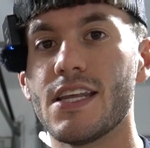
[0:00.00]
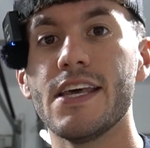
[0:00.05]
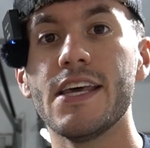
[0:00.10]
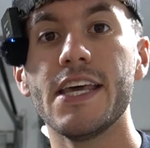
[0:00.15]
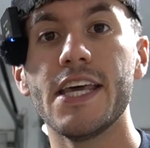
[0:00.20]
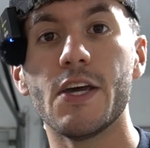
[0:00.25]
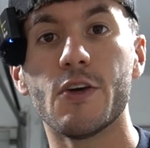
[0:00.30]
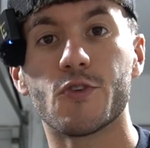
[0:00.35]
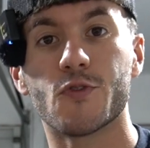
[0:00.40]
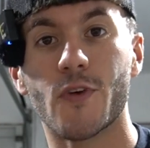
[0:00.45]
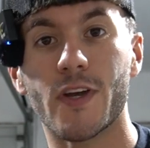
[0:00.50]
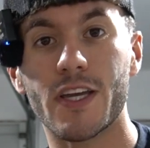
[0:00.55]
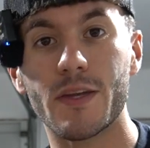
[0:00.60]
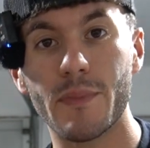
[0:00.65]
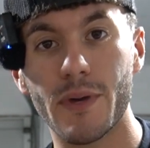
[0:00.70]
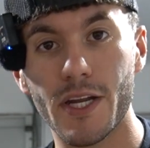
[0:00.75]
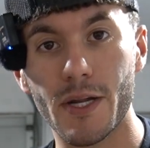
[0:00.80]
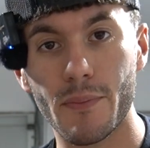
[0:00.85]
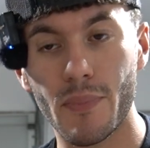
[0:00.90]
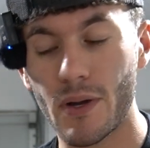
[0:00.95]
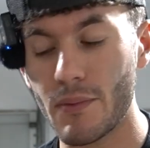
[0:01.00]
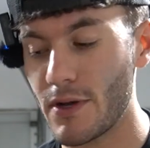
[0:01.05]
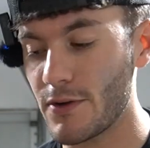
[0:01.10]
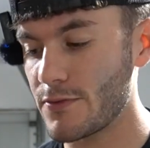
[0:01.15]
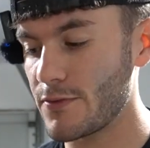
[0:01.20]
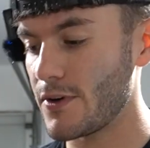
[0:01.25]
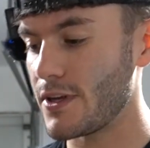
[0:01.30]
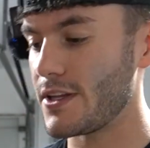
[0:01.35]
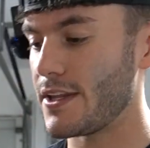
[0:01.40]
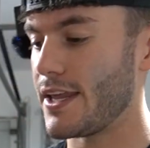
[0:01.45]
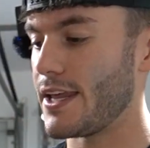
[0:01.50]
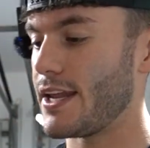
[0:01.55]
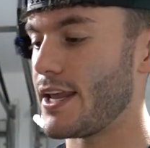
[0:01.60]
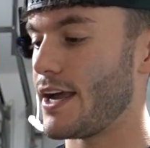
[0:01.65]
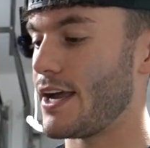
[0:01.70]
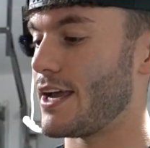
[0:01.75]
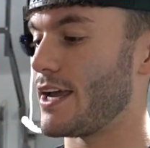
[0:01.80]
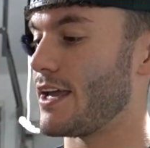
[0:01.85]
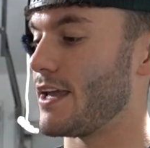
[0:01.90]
It was recommended by my friend that